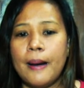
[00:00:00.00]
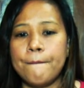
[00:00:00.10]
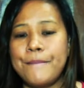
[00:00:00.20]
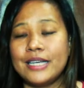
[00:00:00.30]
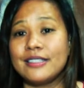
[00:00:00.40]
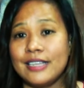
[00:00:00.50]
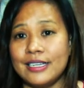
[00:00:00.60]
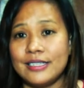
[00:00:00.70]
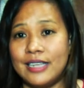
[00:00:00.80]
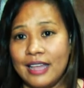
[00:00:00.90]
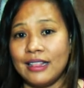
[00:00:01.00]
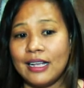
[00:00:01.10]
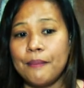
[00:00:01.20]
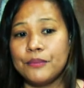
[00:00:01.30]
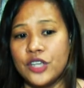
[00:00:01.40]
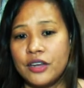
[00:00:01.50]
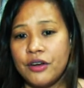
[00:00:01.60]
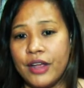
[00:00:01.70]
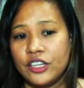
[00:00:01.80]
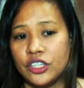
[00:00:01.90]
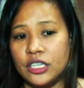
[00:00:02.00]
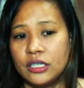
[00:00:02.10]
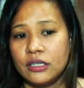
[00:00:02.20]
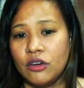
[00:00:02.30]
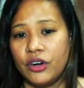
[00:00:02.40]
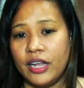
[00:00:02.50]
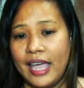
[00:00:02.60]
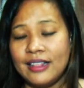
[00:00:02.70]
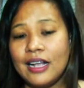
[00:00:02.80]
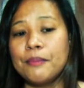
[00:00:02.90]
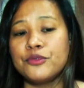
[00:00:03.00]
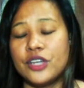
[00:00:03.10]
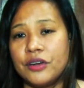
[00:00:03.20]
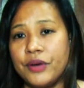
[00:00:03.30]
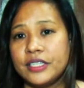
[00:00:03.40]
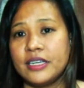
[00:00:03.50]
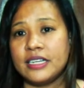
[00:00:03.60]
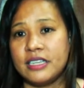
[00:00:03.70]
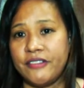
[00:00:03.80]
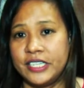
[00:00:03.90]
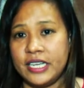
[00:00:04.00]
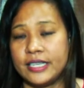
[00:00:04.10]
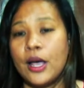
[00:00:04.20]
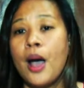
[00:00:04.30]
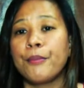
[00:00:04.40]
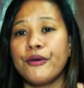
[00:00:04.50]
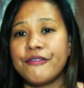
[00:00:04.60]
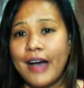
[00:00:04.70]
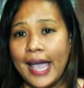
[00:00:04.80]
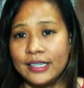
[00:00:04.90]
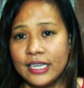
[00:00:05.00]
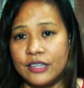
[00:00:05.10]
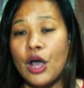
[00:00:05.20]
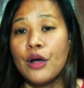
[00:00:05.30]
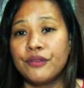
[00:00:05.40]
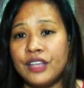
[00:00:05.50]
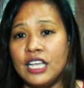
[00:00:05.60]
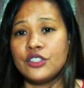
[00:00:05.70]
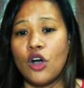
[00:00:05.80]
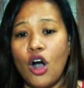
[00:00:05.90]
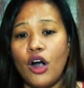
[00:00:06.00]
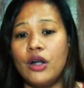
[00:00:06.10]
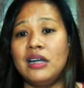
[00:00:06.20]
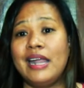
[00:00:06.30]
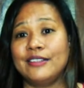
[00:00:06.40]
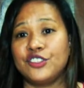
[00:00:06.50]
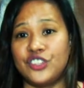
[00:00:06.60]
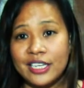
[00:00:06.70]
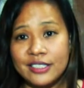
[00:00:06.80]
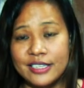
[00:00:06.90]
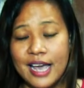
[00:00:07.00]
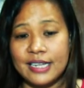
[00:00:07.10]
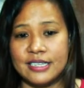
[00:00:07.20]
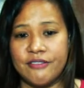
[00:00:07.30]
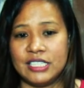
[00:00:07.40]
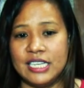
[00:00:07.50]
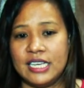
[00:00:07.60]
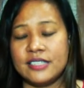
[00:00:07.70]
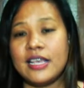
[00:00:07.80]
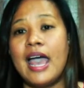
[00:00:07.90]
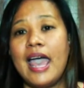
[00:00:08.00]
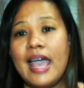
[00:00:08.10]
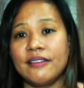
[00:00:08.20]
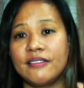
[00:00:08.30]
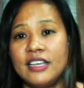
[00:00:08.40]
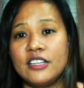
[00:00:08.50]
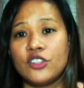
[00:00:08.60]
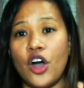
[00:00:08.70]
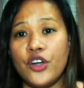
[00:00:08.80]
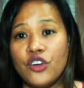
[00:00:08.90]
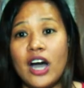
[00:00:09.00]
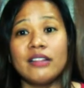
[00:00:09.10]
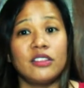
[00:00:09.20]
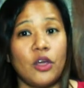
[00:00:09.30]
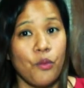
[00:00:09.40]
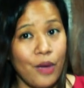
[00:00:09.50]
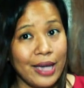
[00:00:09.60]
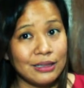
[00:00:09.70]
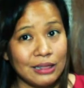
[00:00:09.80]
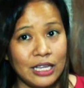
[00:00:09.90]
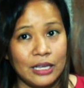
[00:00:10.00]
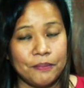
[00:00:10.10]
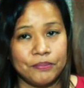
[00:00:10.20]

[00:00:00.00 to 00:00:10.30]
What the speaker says: business, income generation, or income generating activities, provided these are legit activities and these are not directly